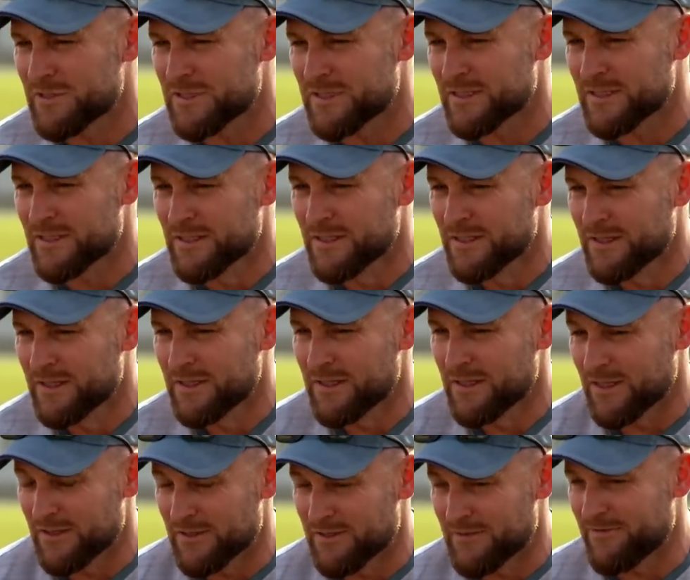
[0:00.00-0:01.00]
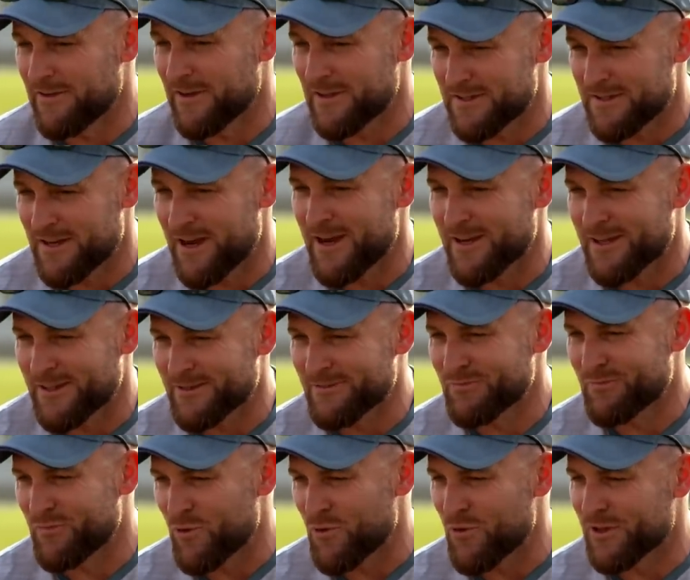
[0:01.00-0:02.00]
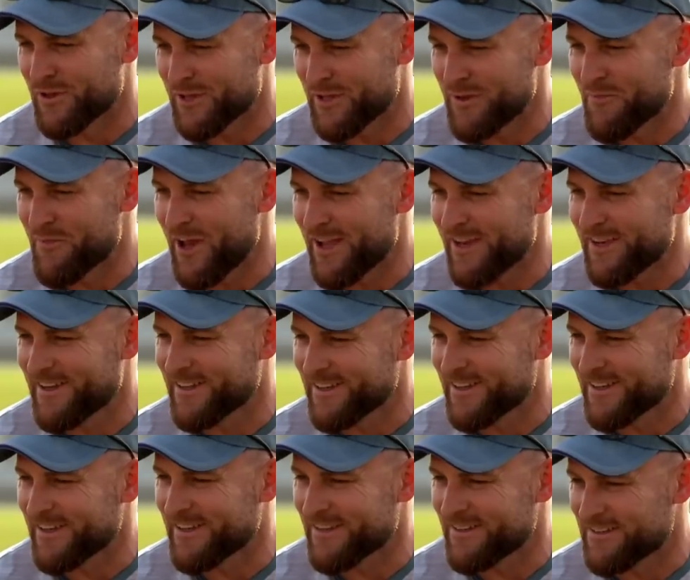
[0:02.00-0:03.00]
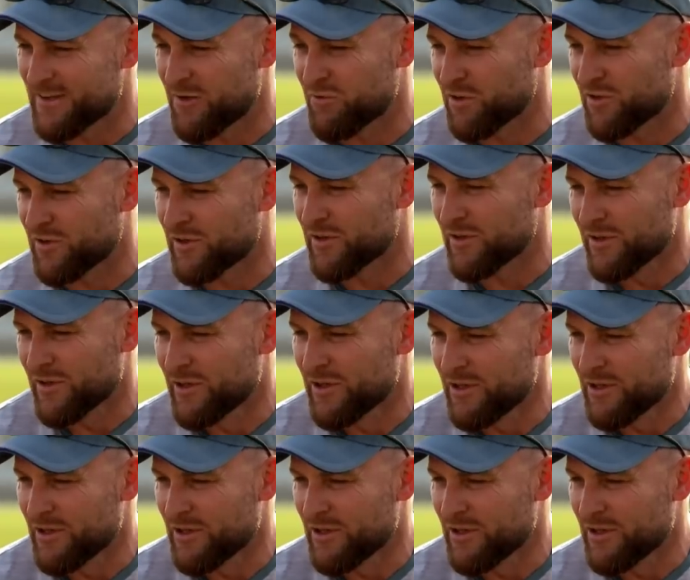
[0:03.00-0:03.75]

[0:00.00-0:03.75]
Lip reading: So it is a fascinating point that you make, and it's something that